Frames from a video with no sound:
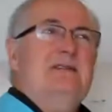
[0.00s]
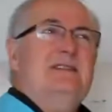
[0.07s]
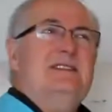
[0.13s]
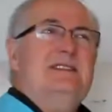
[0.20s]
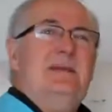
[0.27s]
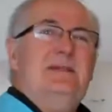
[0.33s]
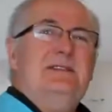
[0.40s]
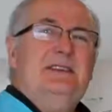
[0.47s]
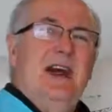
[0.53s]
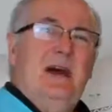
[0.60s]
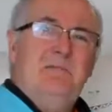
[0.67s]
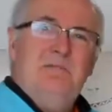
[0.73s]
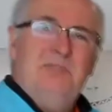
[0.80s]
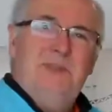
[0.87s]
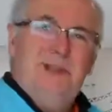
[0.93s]

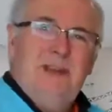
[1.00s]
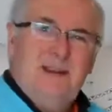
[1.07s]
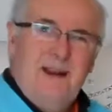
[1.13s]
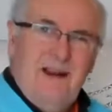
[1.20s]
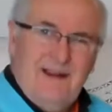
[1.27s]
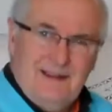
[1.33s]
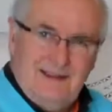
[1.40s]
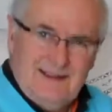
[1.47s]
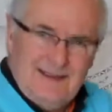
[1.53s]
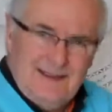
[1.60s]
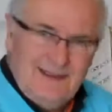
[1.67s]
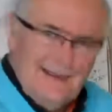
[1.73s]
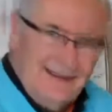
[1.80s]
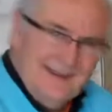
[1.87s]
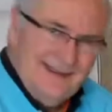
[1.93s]
September the
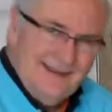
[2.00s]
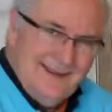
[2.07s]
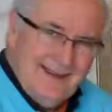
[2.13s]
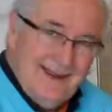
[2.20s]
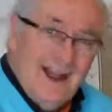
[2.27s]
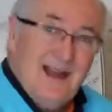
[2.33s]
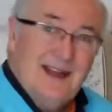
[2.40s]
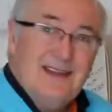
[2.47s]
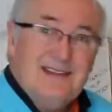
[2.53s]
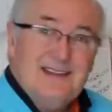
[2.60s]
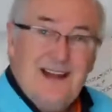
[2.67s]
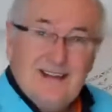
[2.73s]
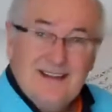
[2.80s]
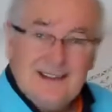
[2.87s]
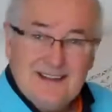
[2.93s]
9th,
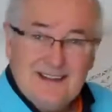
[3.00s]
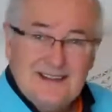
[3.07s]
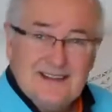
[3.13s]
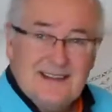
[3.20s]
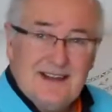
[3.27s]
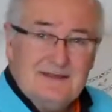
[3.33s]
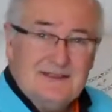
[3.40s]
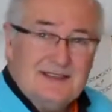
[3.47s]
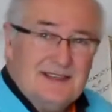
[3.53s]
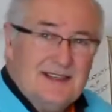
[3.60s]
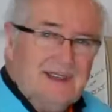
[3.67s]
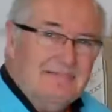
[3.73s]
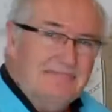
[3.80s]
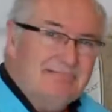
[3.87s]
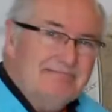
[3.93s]
1970?
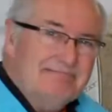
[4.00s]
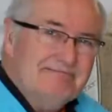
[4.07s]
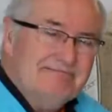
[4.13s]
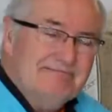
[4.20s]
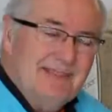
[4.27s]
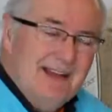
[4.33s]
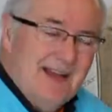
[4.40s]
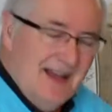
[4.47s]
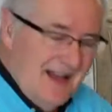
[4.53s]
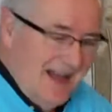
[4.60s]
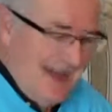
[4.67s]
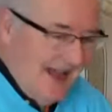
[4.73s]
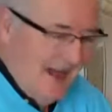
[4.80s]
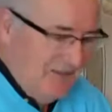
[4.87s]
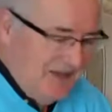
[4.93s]

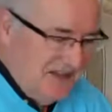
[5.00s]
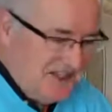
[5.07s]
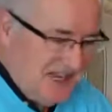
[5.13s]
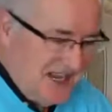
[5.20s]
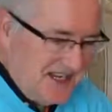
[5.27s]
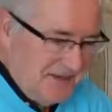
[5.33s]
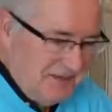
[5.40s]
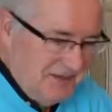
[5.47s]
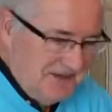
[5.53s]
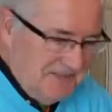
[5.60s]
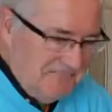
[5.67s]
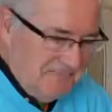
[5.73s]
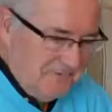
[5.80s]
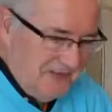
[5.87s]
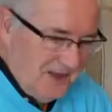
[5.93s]
And with a gentleman
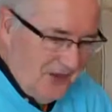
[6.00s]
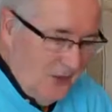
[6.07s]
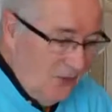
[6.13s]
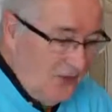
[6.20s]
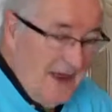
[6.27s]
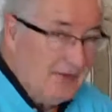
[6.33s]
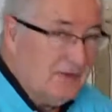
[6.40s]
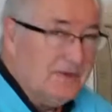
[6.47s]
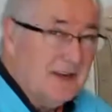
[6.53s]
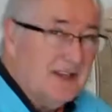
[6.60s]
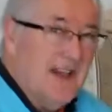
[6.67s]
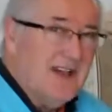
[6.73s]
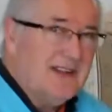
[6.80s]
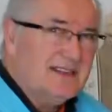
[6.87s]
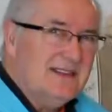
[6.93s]
who will never
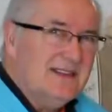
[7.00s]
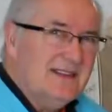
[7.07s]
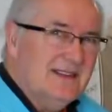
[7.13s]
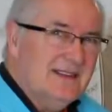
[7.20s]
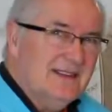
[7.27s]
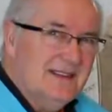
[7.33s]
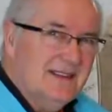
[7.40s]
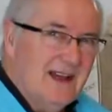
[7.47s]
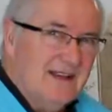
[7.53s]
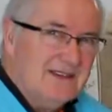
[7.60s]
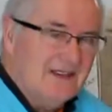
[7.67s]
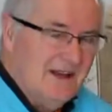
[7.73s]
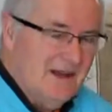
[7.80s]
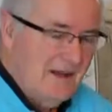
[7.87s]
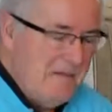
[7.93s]
forget that
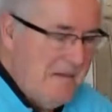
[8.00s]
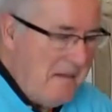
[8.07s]
time,